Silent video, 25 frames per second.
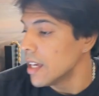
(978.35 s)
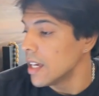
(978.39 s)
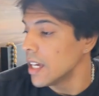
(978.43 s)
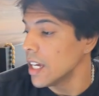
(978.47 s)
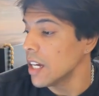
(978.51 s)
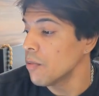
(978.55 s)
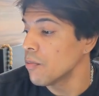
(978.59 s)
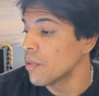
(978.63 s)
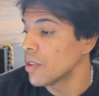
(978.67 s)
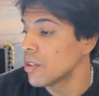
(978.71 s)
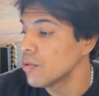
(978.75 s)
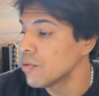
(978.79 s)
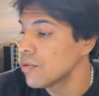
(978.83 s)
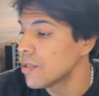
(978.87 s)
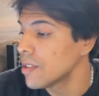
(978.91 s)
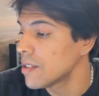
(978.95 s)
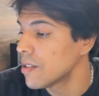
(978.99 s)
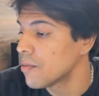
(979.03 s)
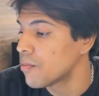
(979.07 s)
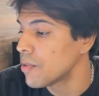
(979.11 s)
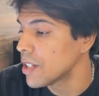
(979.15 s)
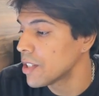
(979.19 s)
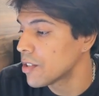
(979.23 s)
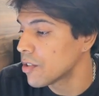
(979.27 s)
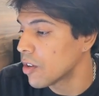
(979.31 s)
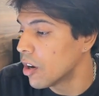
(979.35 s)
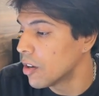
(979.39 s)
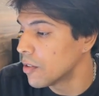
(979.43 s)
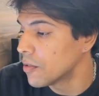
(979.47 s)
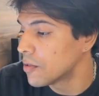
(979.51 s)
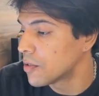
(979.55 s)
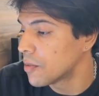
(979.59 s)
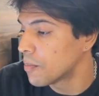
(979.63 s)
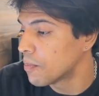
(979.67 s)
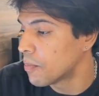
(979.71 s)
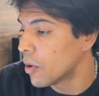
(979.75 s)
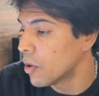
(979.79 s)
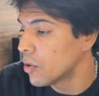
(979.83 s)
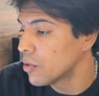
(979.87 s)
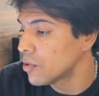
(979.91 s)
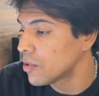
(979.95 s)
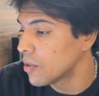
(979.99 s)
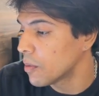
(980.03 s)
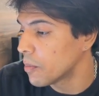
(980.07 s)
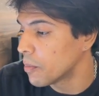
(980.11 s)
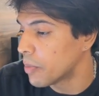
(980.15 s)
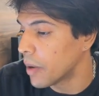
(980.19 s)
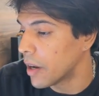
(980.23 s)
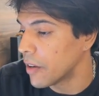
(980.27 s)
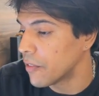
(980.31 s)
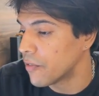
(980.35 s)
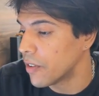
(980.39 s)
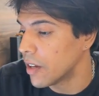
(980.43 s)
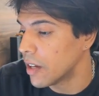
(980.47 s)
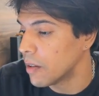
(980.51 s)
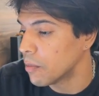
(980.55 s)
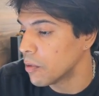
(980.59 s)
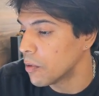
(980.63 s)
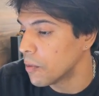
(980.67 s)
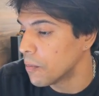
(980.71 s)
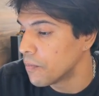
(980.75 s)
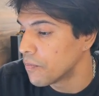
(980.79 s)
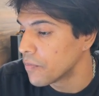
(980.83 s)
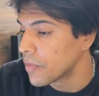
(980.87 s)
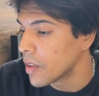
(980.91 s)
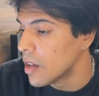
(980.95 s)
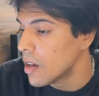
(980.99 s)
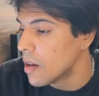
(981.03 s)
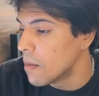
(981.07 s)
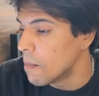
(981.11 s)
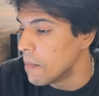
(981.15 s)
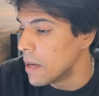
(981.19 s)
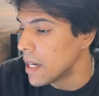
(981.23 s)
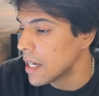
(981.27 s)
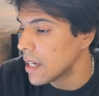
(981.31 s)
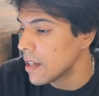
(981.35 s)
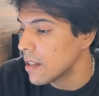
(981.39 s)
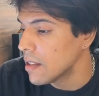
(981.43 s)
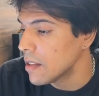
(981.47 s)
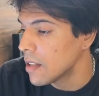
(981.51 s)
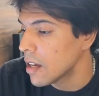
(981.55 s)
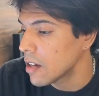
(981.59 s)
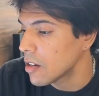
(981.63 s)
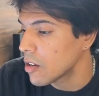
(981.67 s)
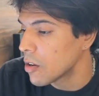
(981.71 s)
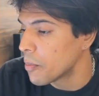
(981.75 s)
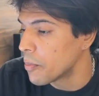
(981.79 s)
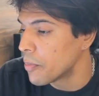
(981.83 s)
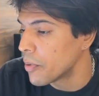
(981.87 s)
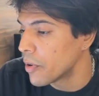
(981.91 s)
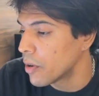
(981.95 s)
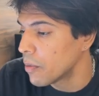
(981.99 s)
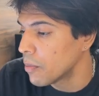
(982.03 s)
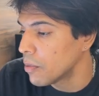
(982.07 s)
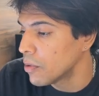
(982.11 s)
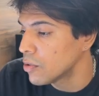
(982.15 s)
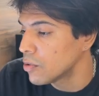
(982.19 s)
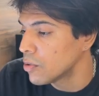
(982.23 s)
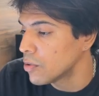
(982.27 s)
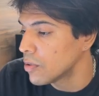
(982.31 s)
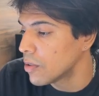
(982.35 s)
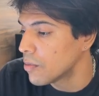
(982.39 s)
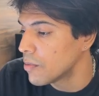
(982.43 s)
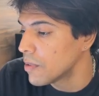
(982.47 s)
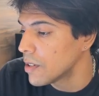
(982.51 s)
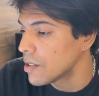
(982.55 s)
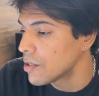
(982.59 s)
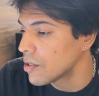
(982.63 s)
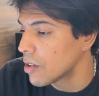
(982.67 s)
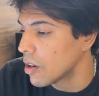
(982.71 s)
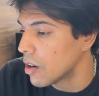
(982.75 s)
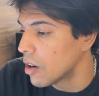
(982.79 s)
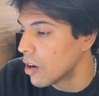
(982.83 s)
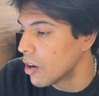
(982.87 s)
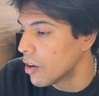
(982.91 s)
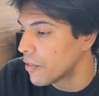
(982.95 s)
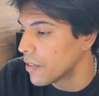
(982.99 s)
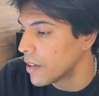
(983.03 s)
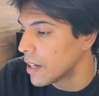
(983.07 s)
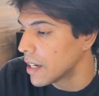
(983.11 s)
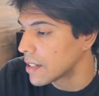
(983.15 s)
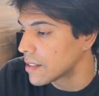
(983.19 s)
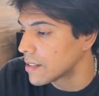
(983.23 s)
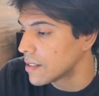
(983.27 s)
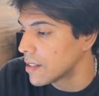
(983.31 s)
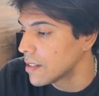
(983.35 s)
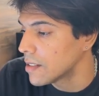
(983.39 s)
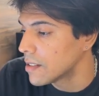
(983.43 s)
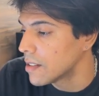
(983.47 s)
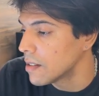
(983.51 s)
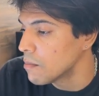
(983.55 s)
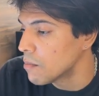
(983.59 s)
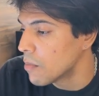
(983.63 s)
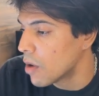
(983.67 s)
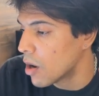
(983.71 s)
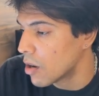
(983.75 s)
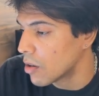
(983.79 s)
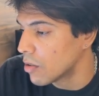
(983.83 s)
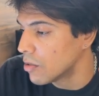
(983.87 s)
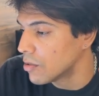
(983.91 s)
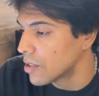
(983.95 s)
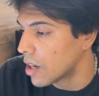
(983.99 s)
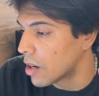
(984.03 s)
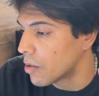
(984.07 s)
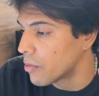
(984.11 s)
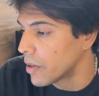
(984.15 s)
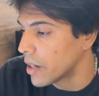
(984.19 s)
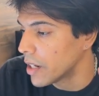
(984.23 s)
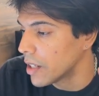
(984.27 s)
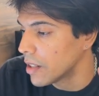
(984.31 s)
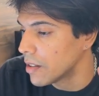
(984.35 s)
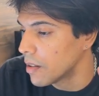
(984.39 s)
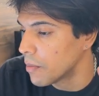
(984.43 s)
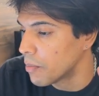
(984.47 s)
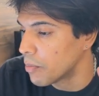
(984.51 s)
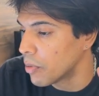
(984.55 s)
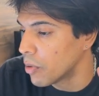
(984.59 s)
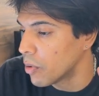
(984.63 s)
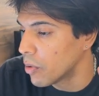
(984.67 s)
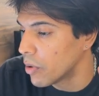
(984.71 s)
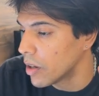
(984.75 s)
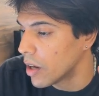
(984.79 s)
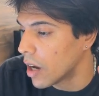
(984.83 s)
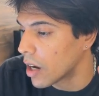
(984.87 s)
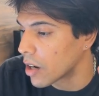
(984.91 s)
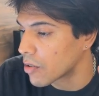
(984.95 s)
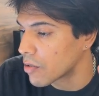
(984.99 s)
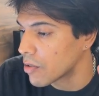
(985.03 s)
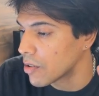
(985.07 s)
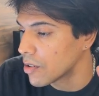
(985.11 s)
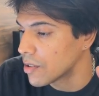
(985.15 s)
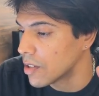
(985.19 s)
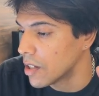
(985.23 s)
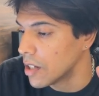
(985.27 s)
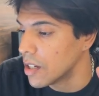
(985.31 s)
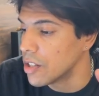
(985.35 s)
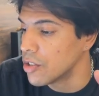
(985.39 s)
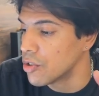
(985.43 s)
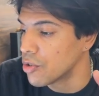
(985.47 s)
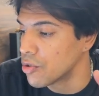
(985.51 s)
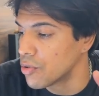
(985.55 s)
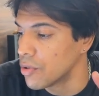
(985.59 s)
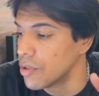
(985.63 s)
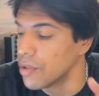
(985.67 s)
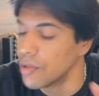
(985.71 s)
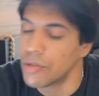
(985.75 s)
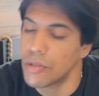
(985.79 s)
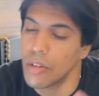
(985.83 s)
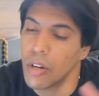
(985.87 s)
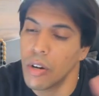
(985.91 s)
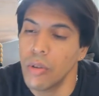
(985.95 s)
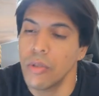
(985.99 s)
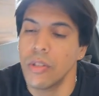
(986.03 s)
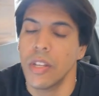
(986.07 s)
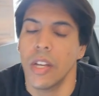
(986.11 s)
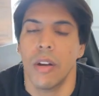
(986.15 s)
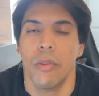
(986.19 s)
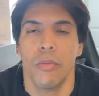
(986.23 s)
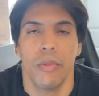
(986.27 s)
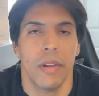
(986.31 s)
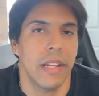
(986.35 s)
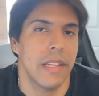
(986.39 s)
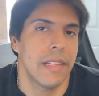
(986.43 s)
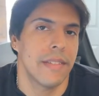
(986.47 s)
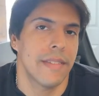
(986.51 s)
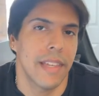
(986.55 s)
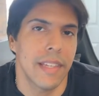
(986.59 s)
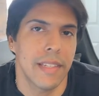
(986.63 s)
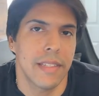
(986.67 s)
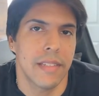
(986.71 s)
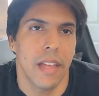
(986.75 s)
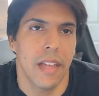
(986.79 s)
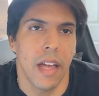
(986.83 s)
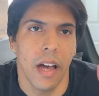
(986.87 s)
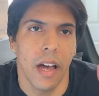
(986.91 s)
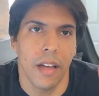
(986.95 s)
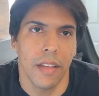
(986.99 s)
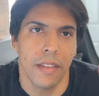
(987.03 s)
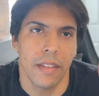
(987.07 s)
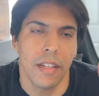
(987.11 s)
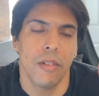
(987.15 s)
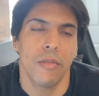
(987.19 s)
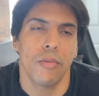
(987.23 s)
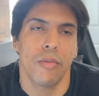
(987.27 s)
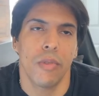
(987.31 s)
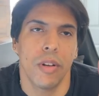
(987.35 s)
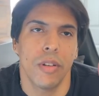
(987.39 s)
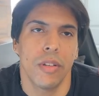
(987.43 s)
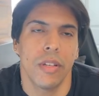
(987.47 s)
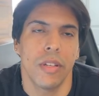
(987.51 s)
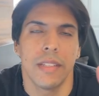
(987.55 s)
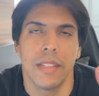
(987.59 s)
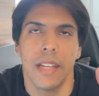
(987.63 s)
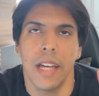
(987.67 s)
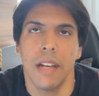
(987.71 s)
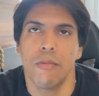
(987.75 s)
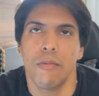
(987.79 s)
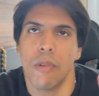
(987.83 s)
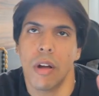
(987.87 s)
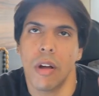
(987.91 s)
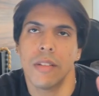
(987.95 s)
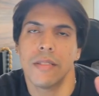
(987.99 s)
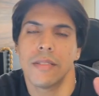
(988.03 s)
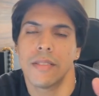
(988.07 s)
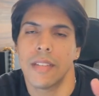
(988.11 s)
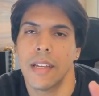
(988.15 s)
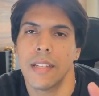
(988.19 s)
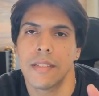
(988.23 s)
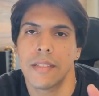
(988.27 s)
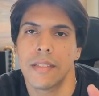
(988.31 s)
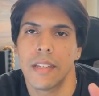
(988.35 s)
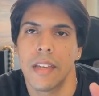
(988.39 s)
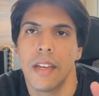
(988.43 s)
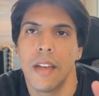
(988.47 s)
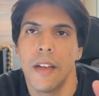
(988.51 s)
It reduces the risk of posed by Fable, making them comparable to the risk of existing models already deployed across the industry. So they already test, they run tests.